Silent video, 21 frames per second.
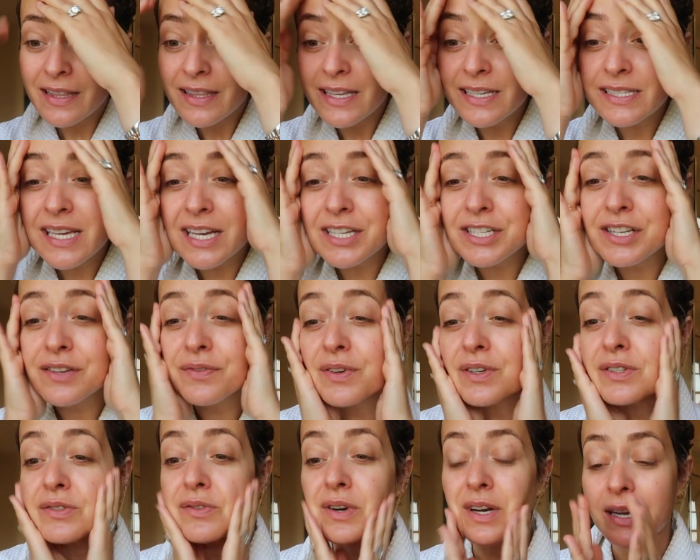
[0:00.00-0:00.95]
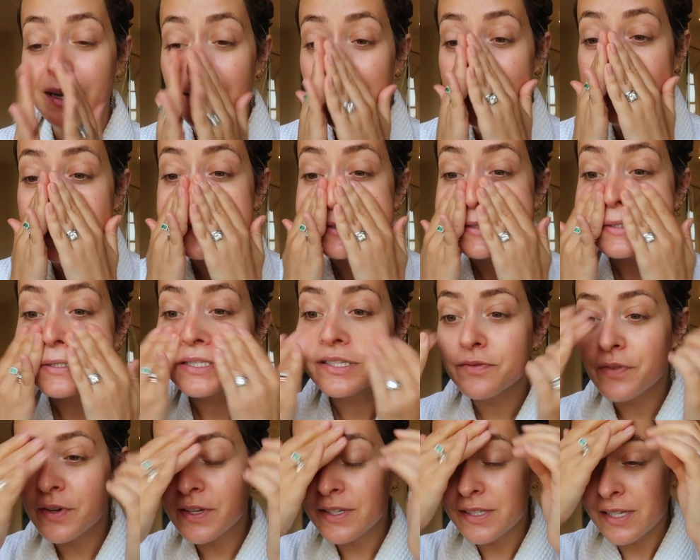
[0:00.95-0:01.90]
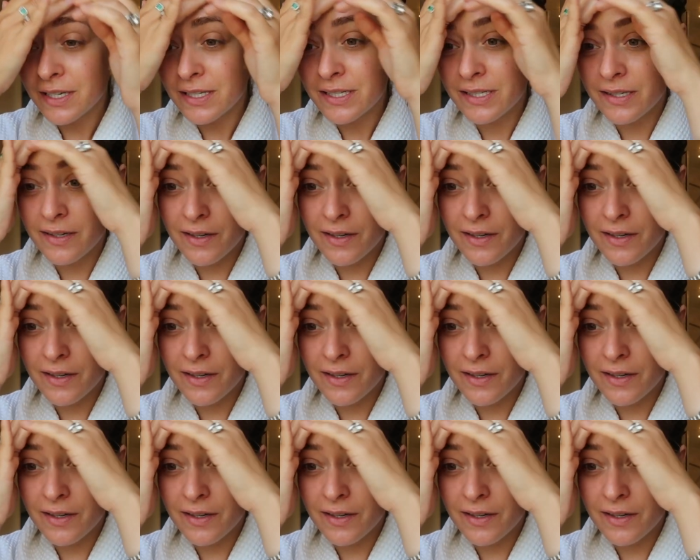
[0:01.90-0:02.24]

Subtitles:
This actually feels really nice. It just feels like a